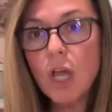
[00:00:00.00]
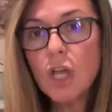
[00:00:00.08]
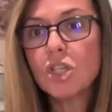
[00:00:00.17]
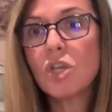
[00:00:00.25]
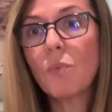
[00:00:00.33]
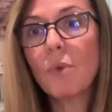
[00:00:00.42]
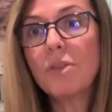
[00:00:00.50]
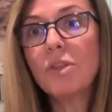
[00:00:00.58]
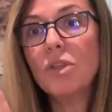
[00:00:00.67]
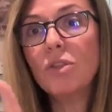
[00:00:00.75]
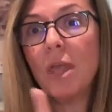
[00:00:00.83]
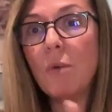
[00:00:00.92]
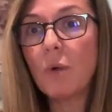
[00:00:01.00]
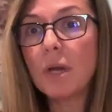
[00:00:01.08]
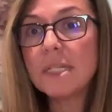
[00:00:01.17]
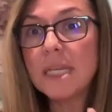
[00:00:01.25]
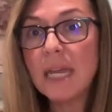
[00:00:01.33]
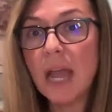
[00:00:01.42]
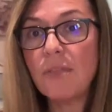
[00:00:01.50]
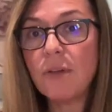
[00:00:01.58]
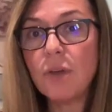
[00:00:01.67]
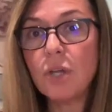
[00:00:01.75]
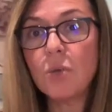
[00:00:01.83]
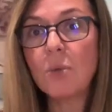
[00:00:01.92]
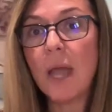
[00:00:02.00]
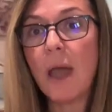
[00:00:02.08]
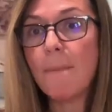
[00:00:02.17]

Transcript: So when they work together, you get